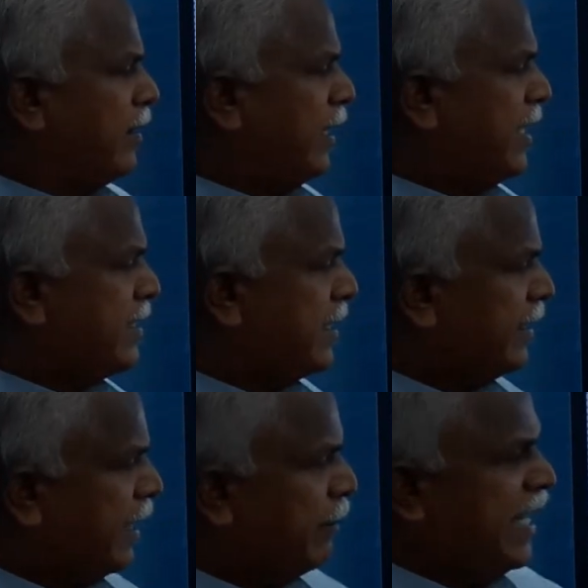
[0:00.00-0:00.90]
That is,
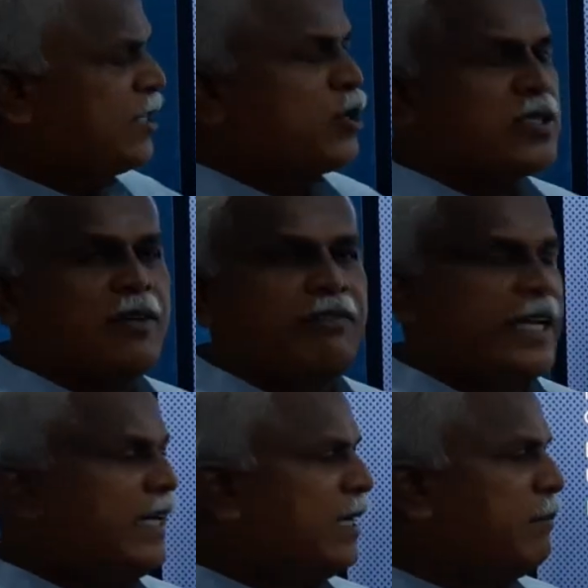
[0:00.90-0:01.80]
their main source
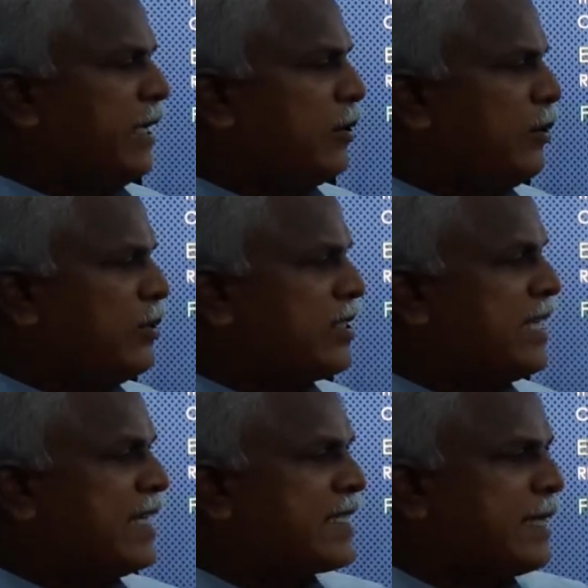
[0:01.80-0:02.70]
of income includes
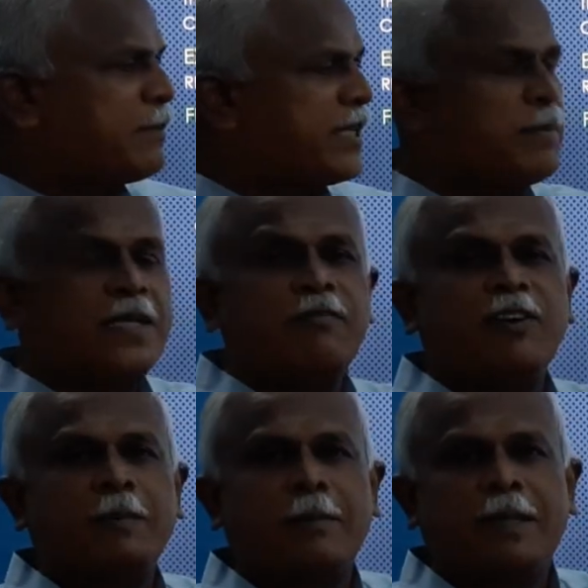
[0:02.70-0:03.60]
subscription
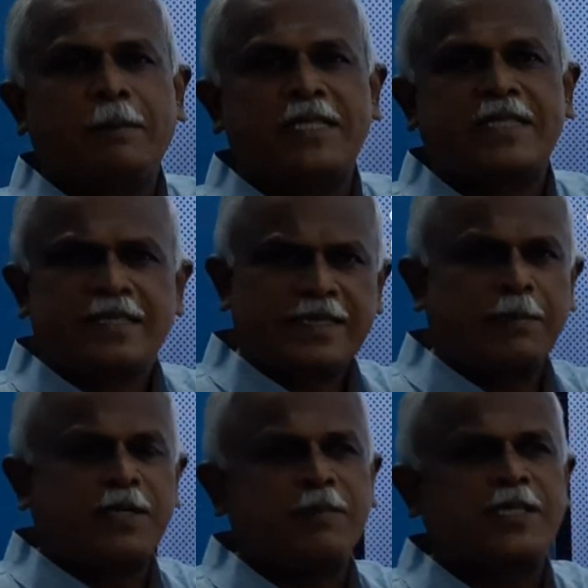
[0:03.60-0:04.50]
from the members.
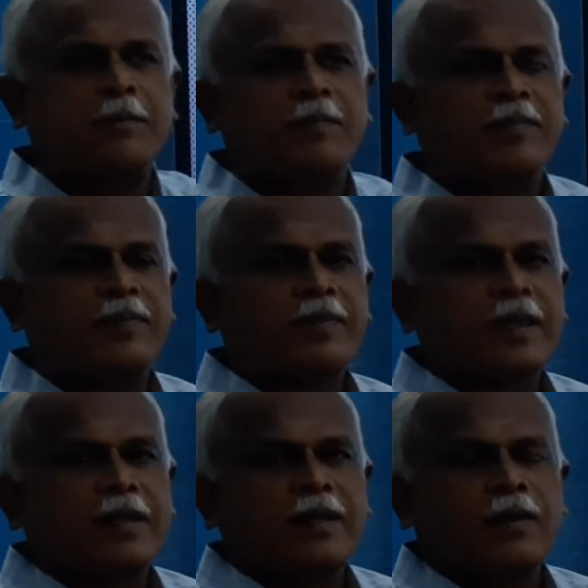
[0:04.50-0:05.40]
Subscription,
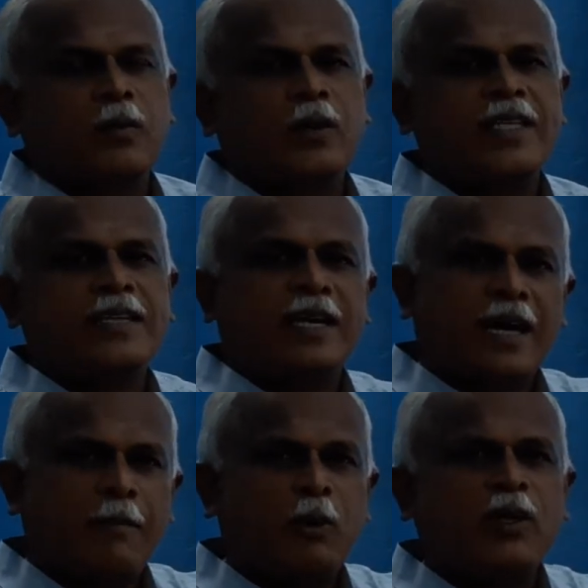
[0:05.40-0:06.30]
what is
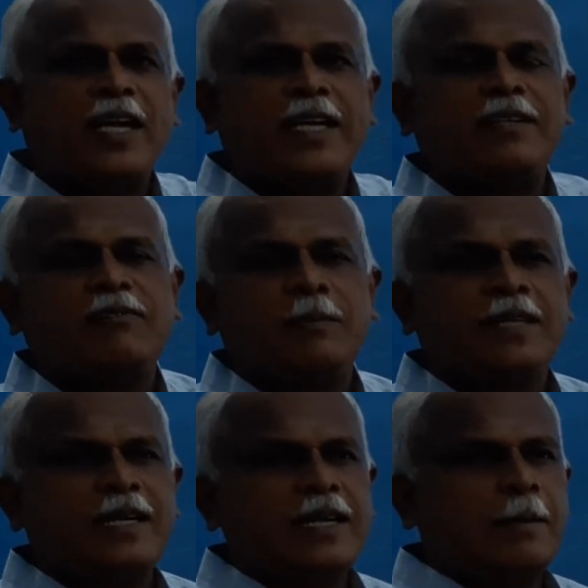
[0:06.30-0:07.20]
that? Amount collected from
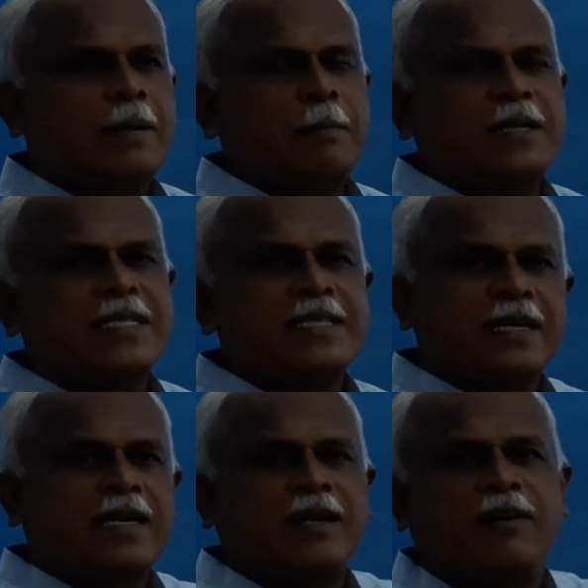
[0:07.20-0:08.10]
the members
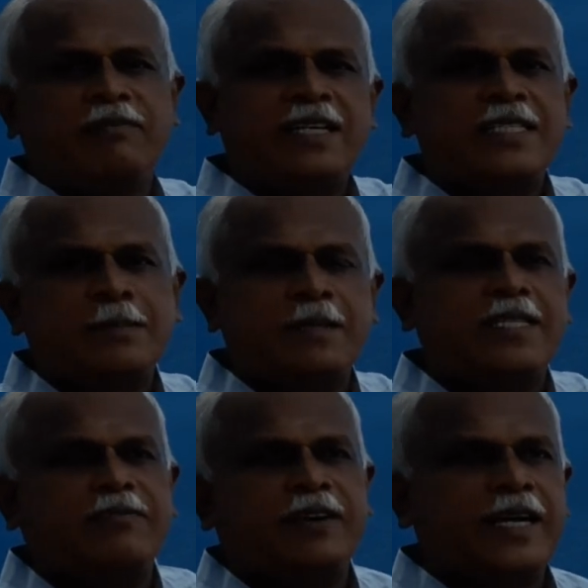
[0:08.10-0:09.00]
after
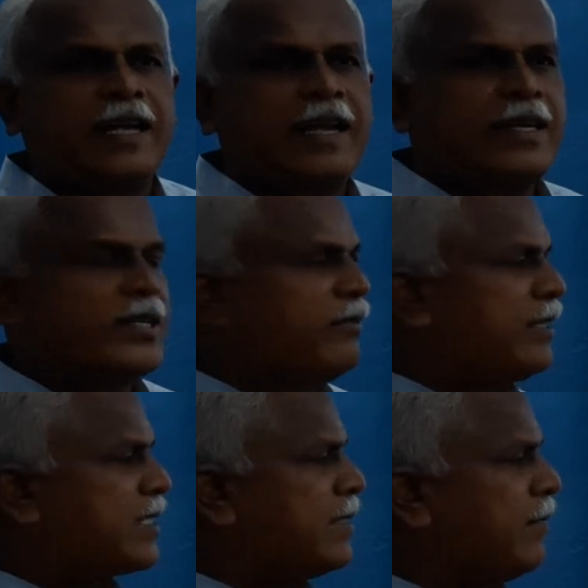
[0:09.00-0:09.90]
specified
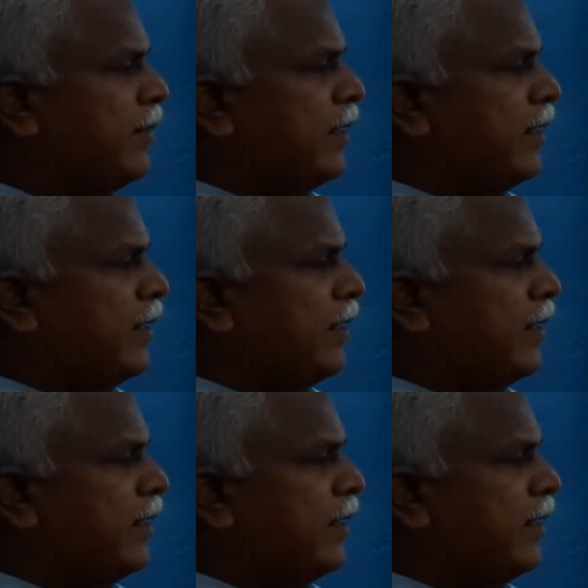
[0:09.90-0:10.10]
intervals.